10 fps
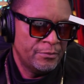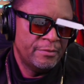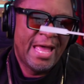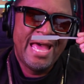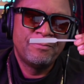
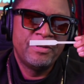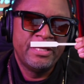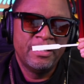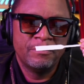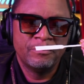9
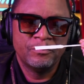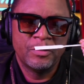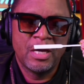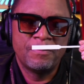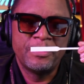p.m. a
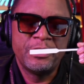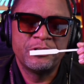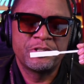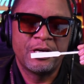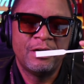couple of
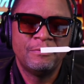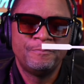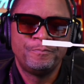years ago.